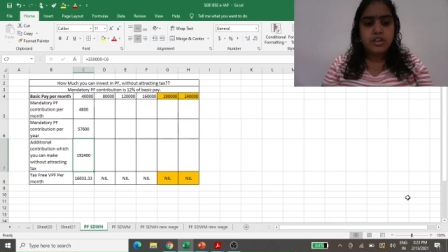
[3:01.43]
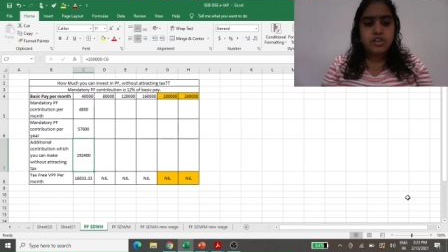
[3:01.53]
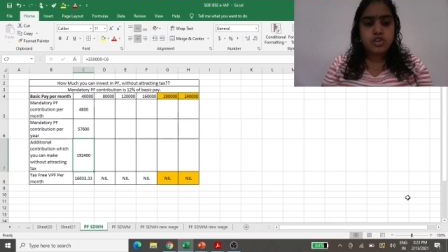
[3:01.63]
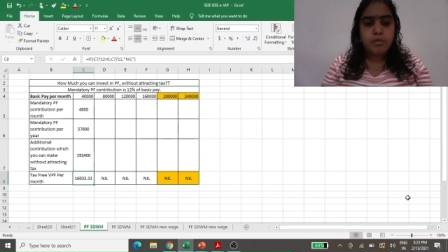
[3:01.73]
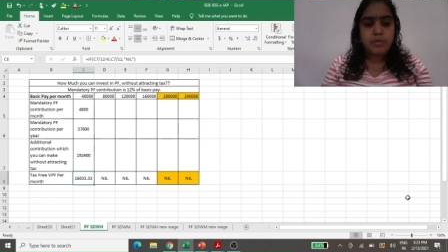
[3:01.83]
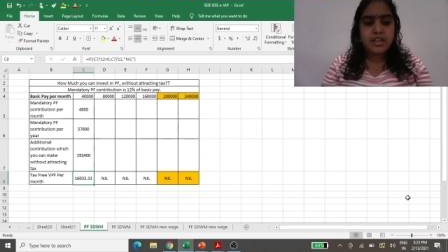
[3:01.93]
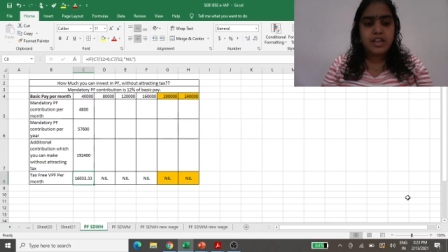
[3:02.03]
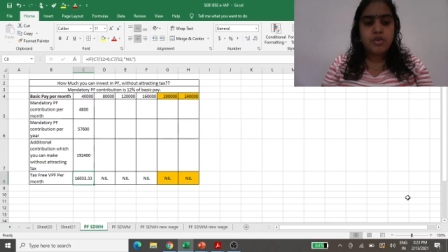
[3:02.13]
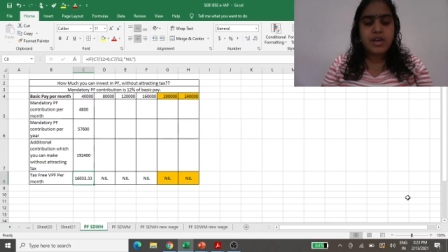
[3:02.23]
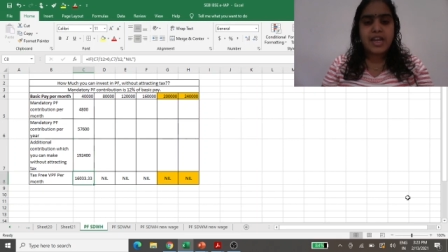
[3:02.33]
So monthly
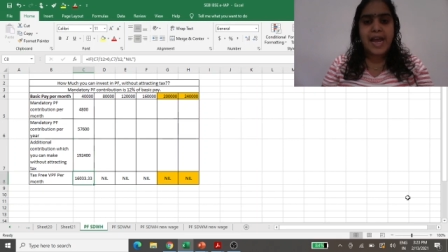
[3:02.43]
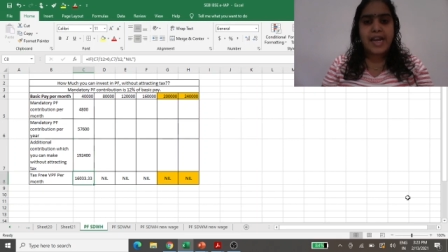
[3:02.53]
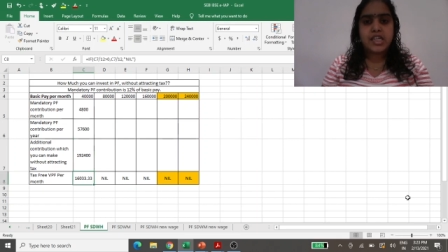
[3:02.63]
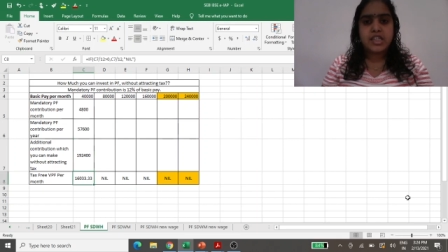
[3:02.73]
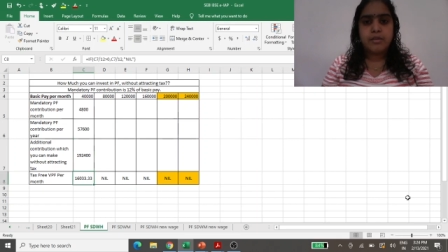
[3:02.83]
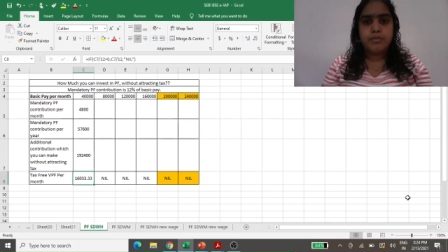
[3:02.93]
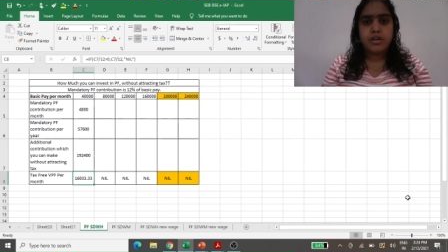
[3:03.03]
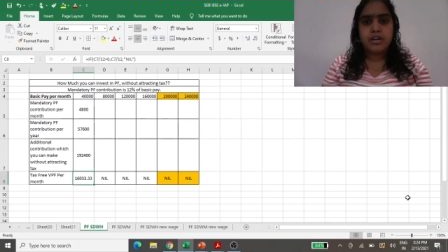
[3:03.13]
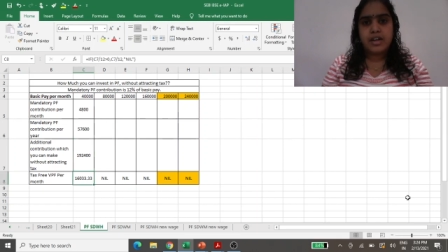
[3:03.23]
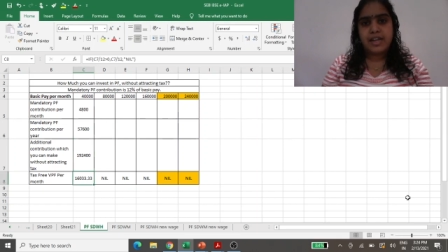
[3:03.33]
you can additional
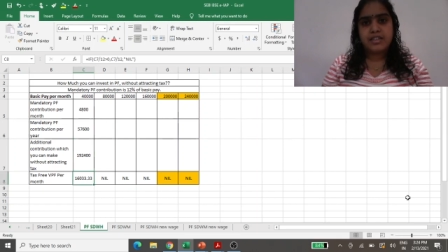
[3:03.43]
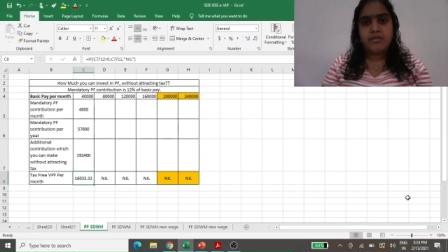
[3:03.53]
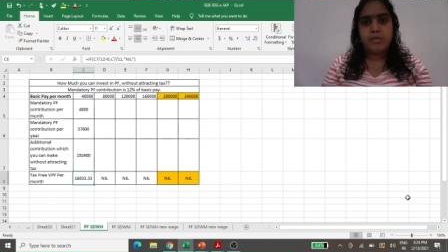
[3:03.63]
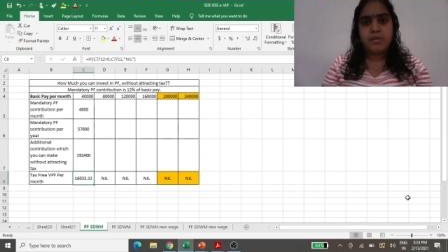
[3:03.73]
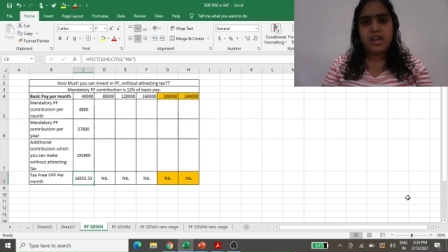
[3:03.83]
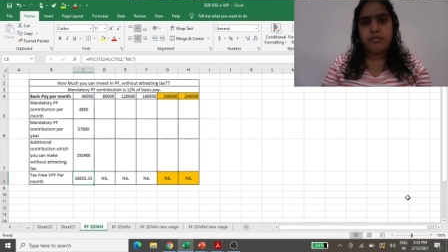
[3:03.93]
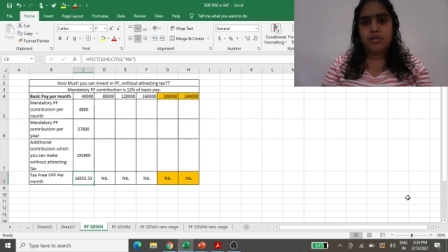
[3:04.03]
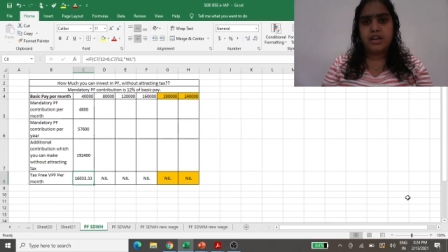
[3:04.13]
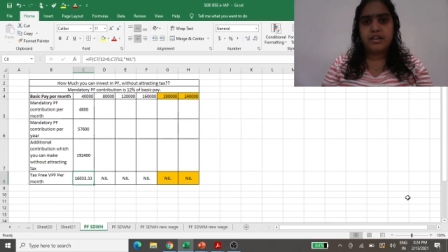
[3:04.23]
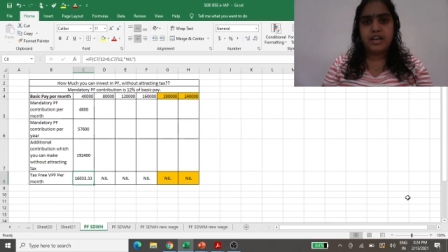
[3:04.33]
put as a VPF
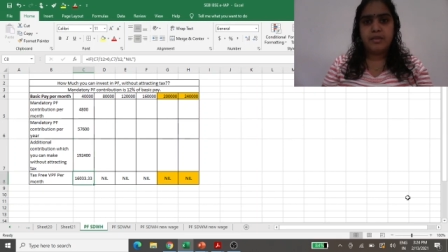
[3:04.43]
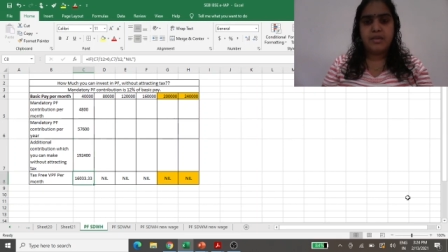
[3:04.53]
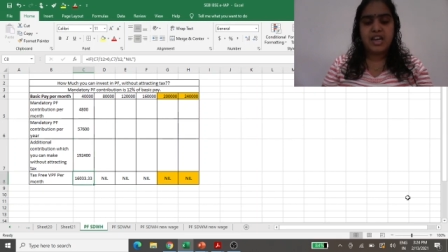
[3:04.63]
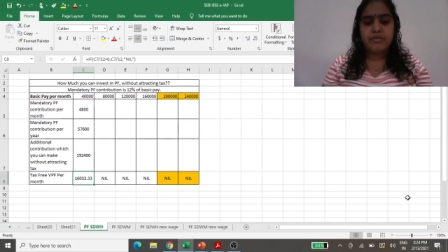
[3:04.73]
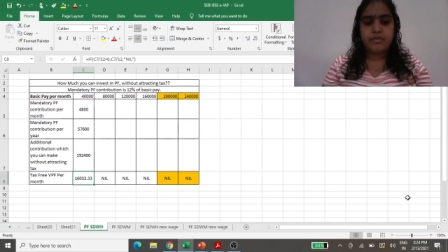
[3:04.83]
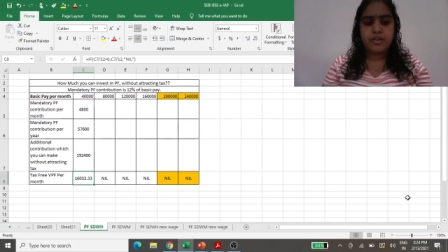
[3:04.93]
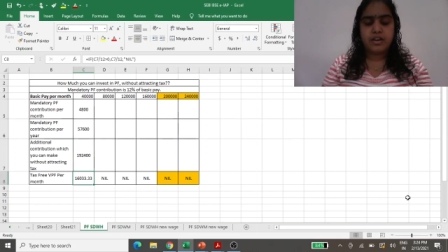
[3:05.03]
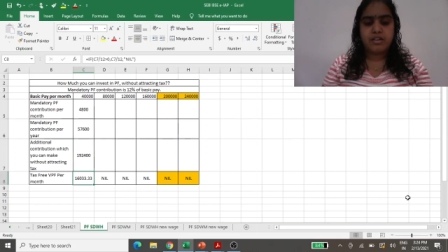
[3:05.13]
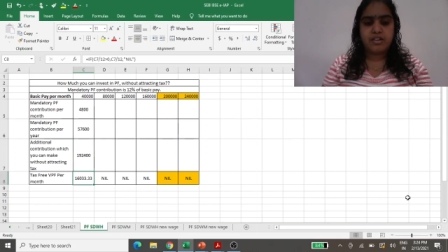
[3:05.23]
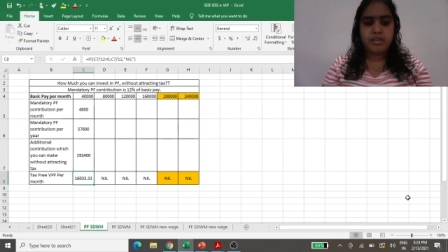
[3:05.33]
voluntarily PF uh,
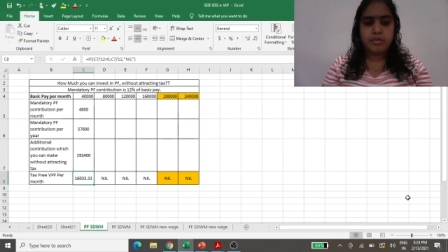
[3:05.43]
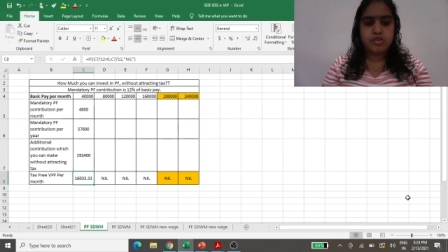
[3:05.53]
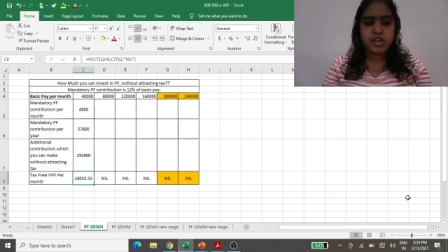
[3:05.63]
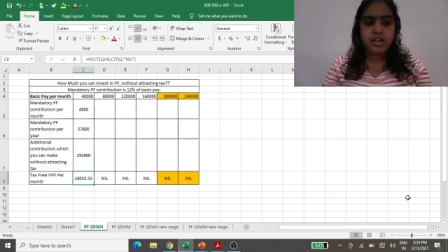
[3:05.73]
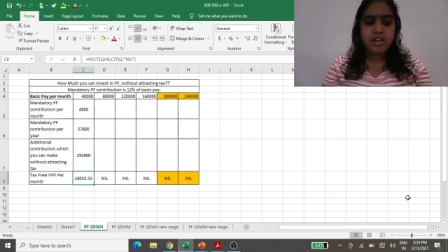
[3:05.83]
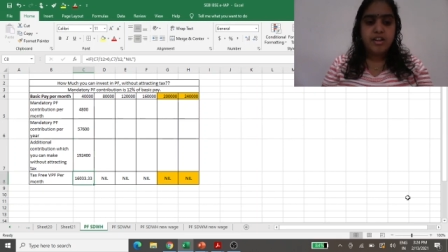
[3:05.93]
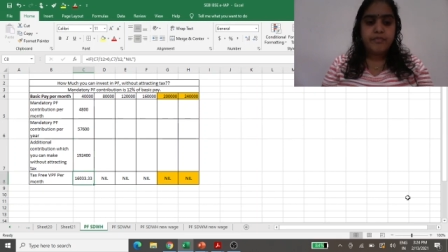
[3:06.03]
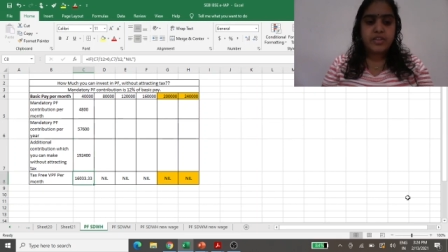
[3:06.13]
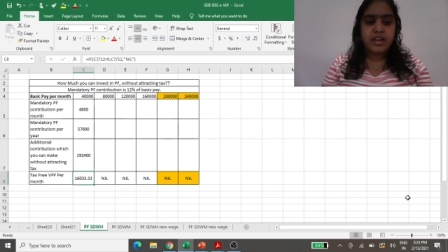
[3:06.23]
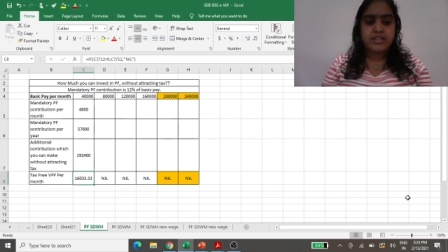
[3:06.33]
contribution
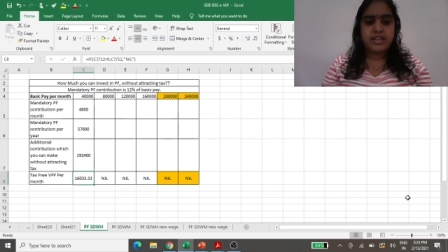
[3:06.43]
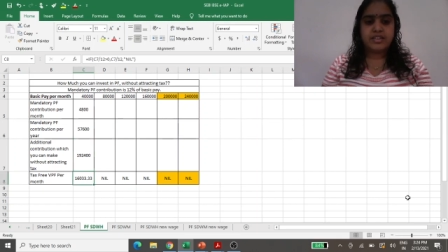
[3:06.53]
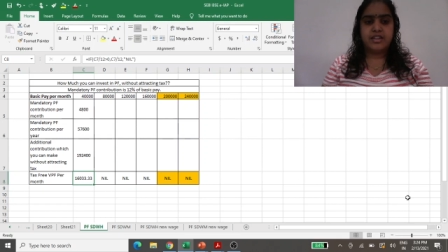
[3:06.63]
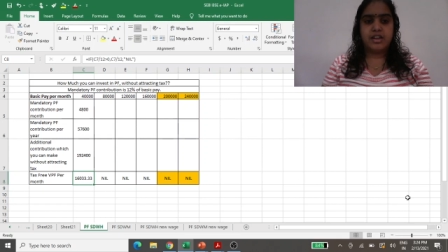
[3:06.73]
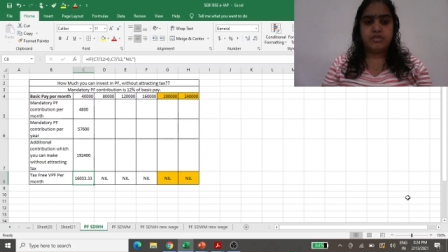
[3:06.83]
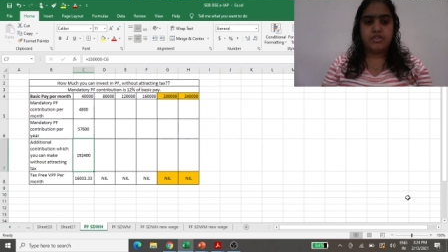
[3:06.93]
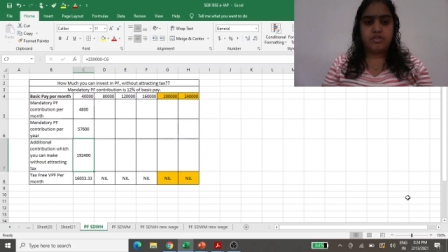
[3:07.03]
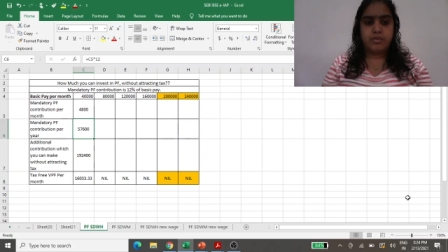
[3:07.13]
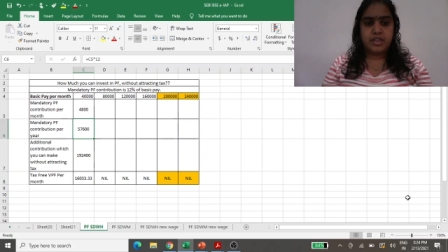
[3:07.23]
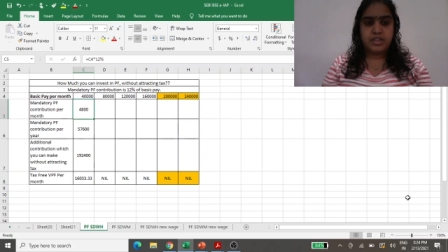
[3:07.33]
uh, 16,000
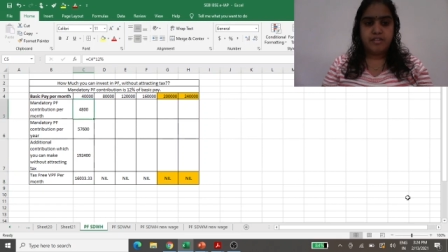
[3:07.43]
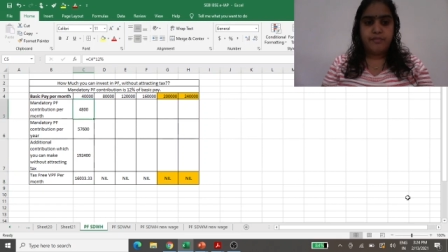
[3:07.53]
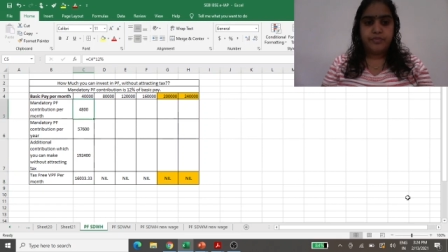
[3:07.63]
rupees.